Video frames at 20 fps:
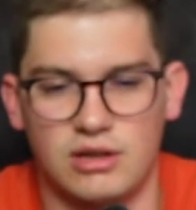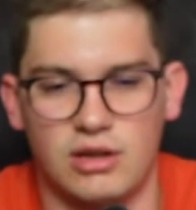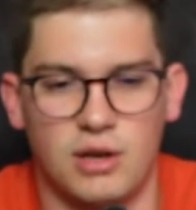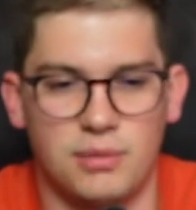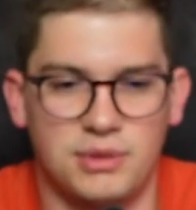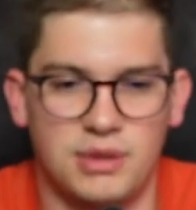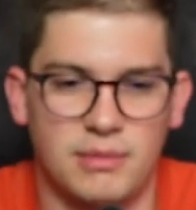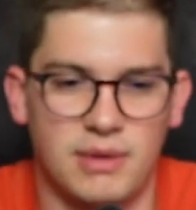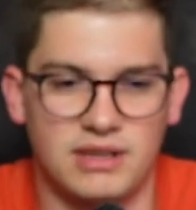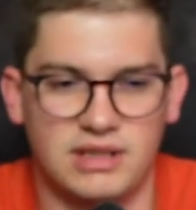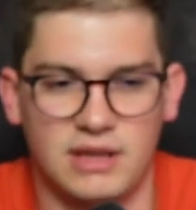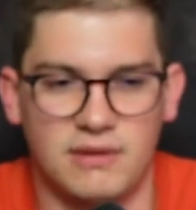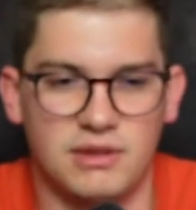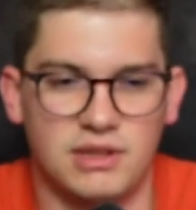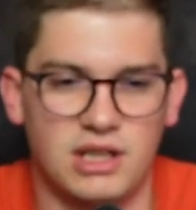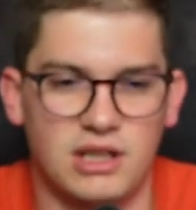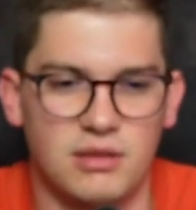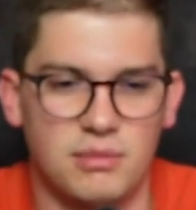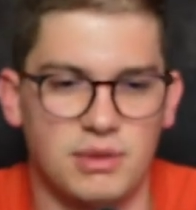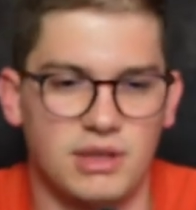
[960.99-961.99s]
and optimize
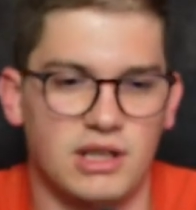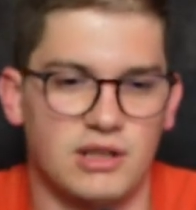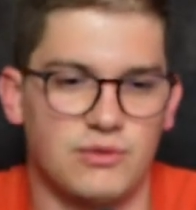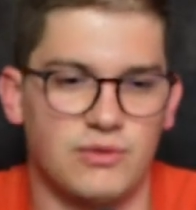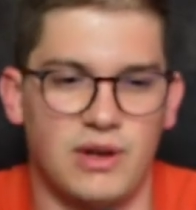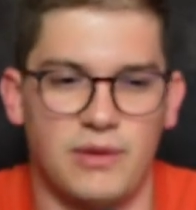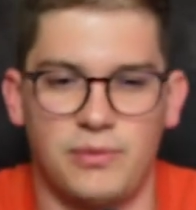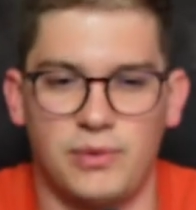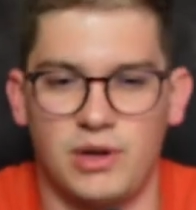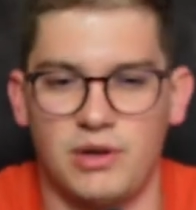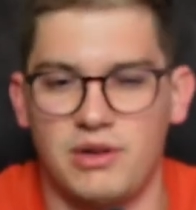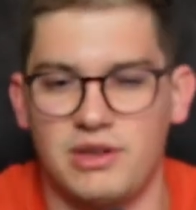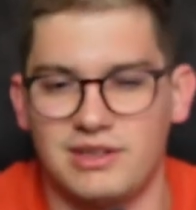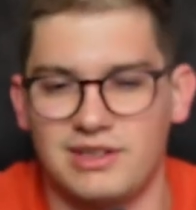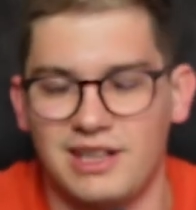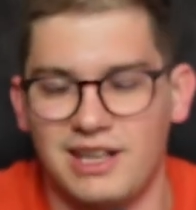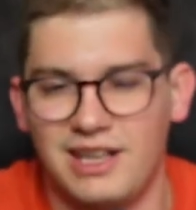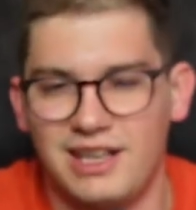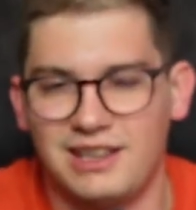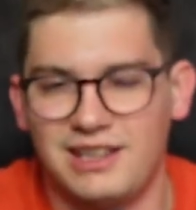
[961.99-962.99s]
everything, because Webflow
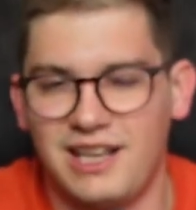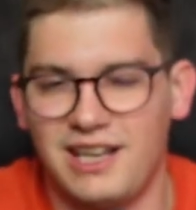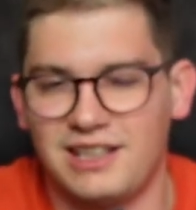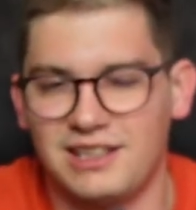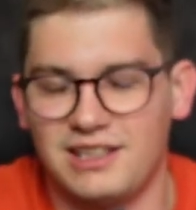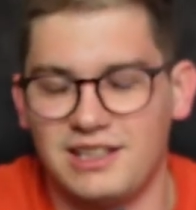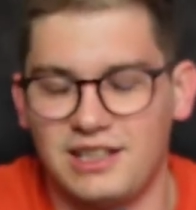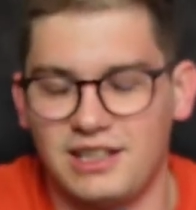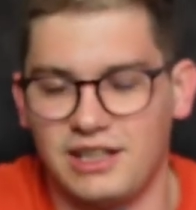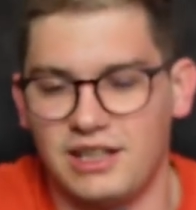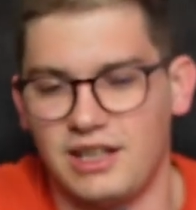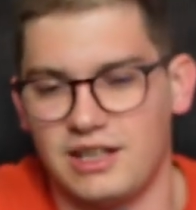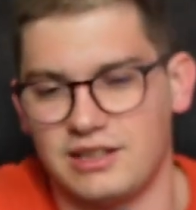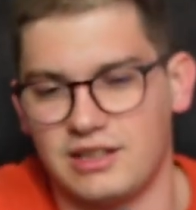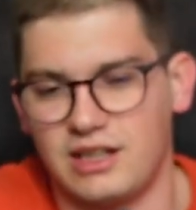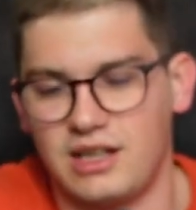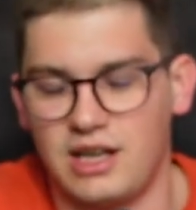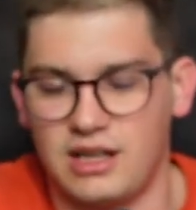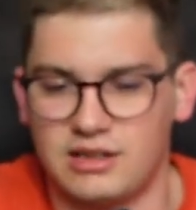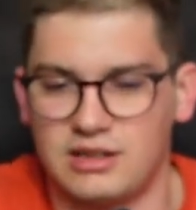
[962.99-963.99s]
is technically
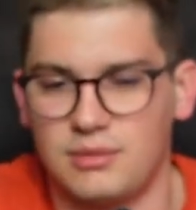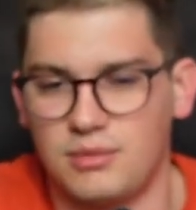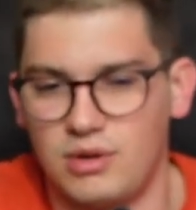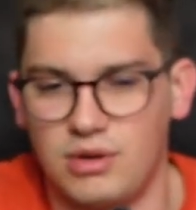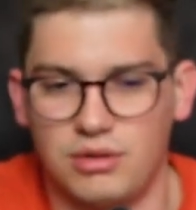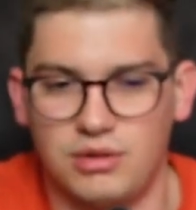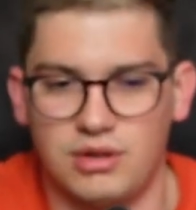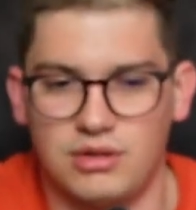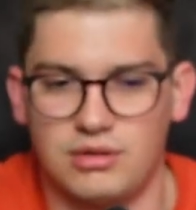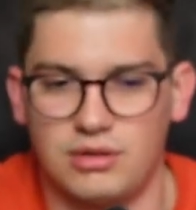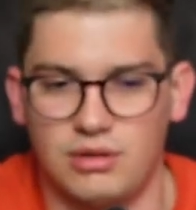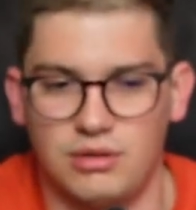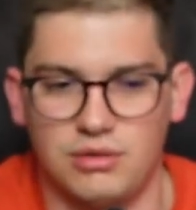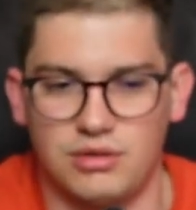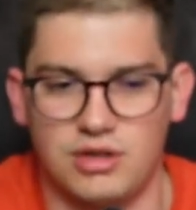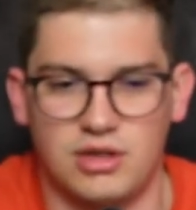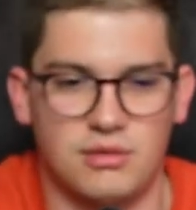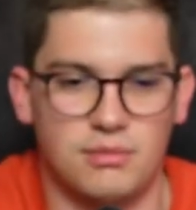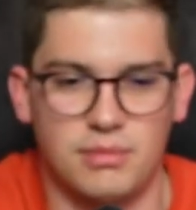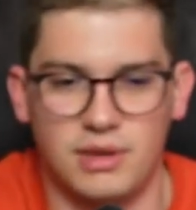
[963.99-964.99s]
as a custom coded
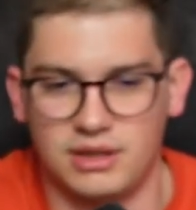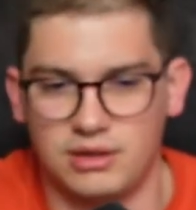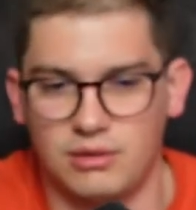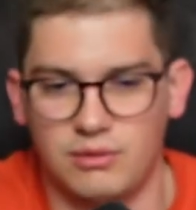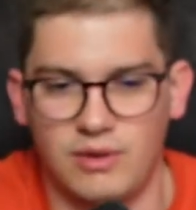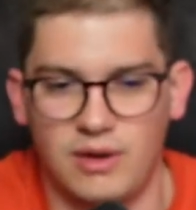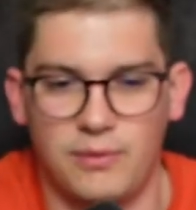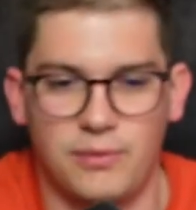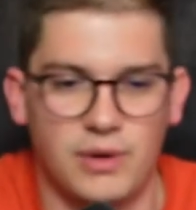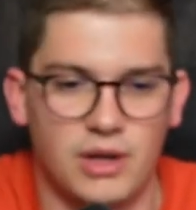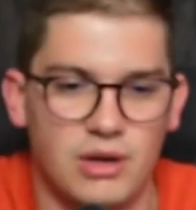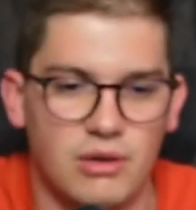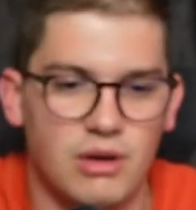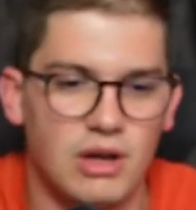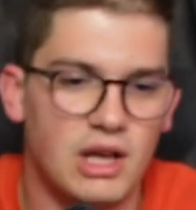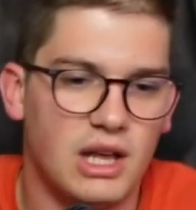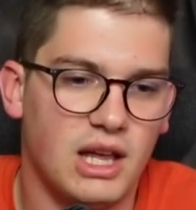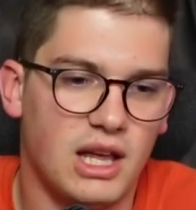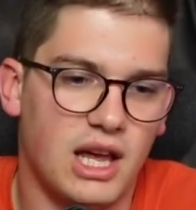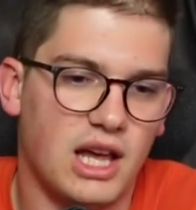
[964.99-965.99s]
solution, but on Webflow,